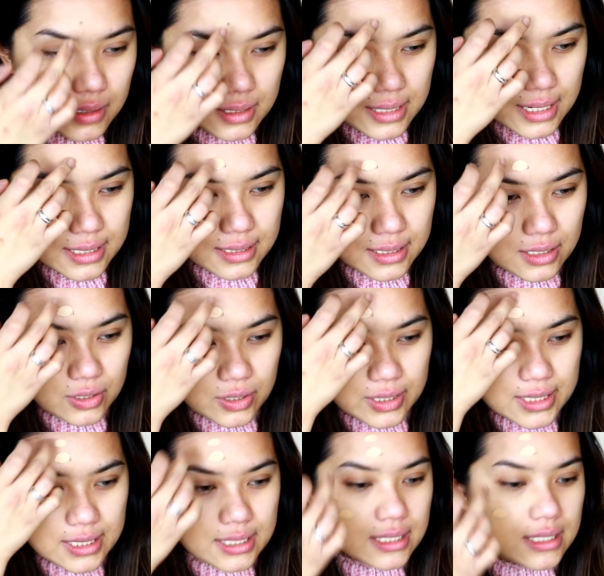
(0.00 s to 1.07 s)
because I still
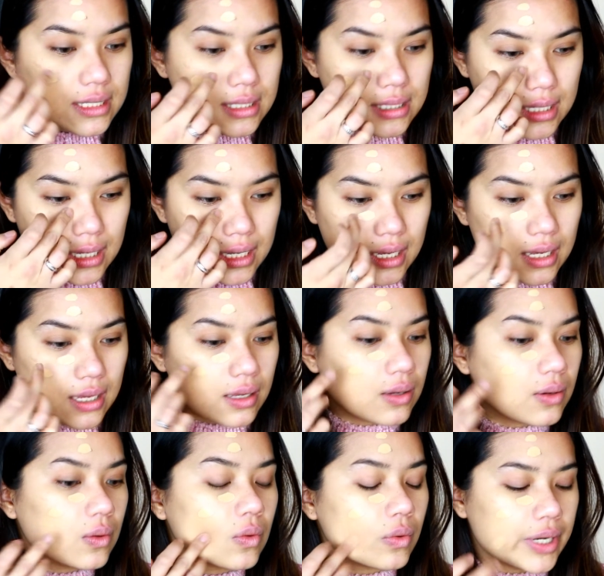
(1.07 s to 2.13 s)
couldn't see
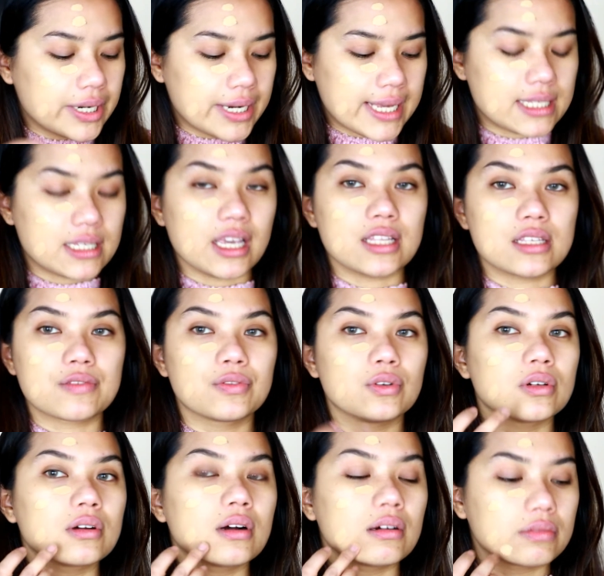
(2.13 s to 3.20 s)
where they say it's
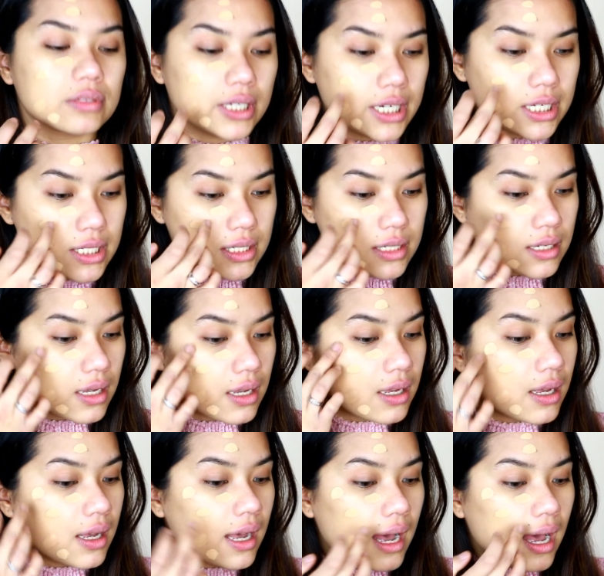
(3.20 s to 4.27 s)
full coverage.
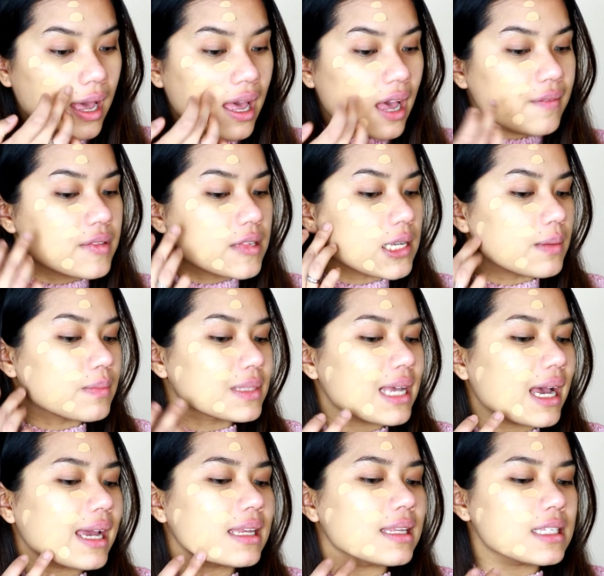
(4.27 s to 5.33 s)
I have some
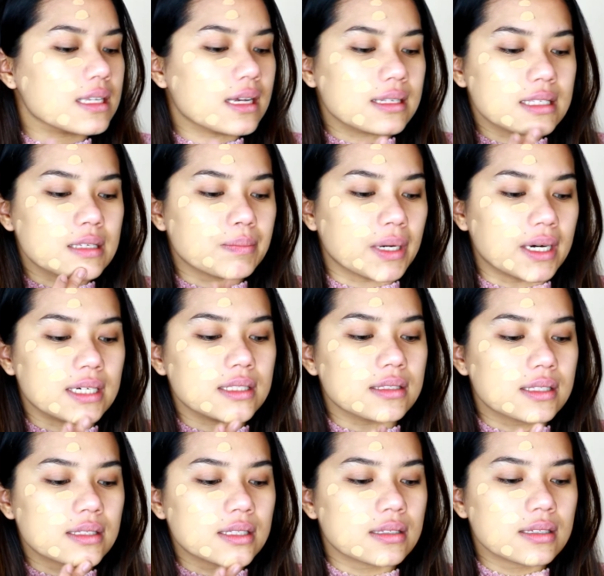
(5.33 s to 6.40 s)
tiny
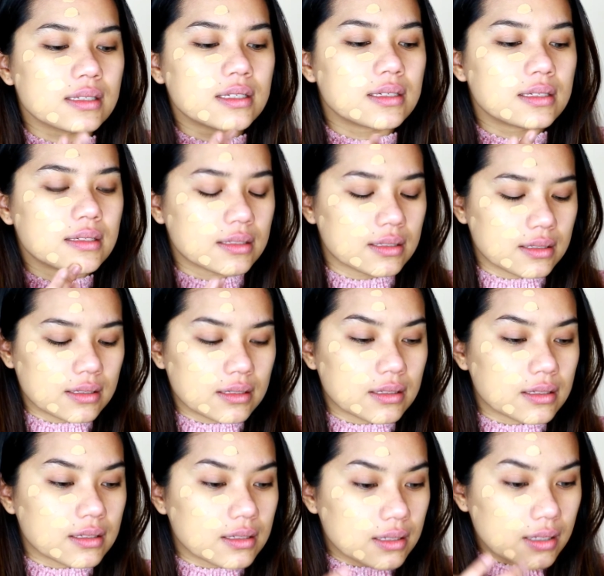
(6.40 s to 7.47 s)
sunspots
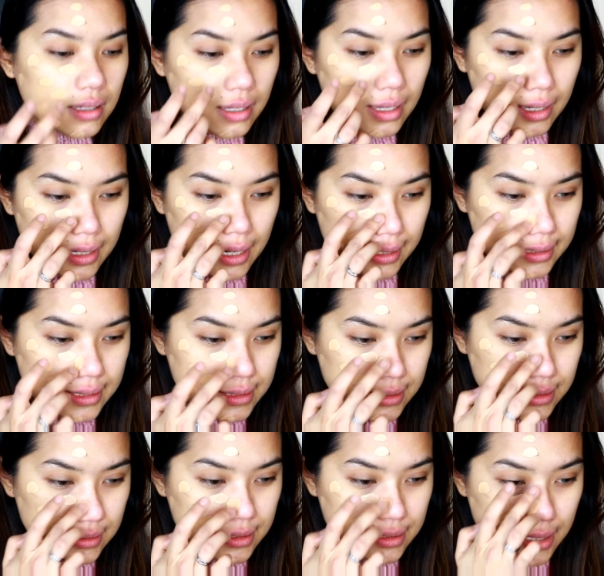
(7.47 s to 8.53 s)
and I can
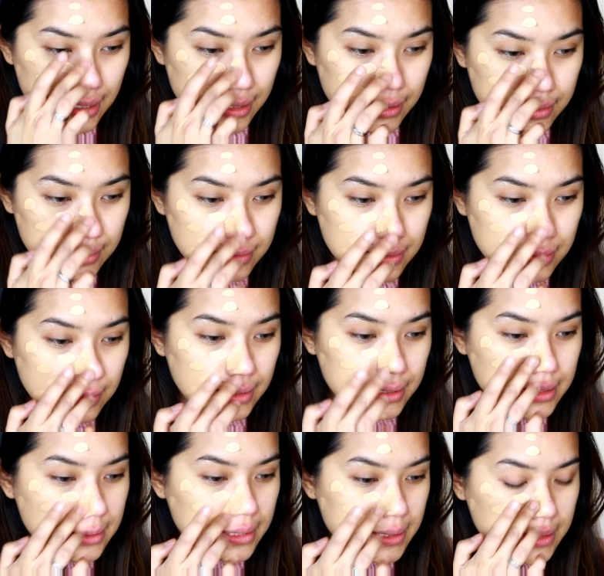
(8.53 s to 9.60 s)
still see it. So
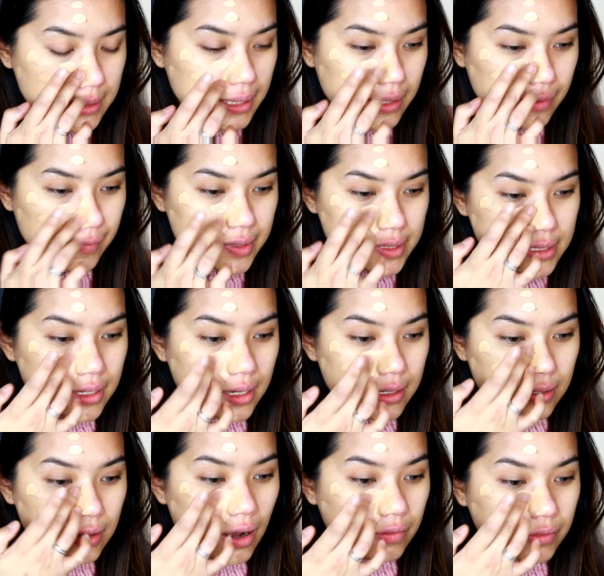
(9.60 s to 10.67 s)
let's just see if it's
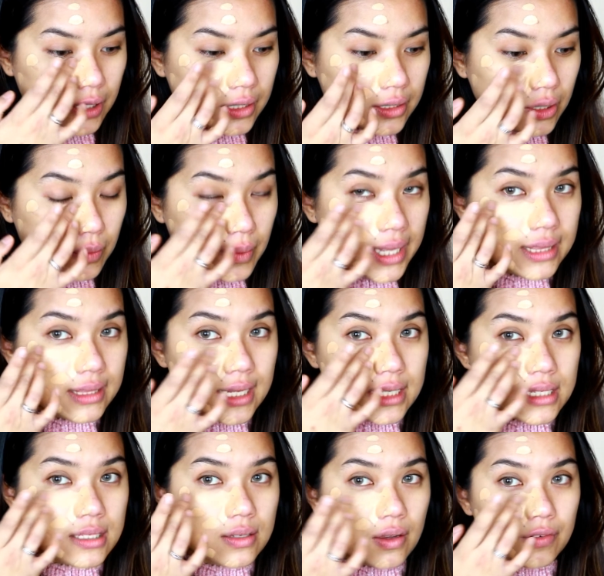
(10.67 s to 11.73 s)
gonna cover the
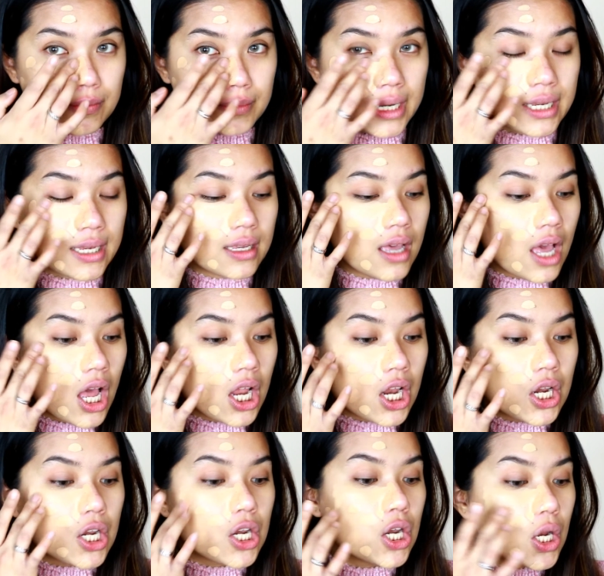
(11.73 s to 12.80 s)
redness of my
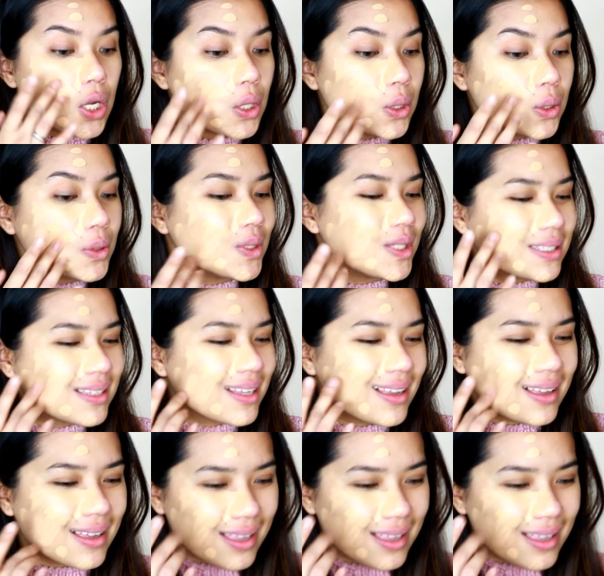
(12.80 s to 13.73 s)
nose.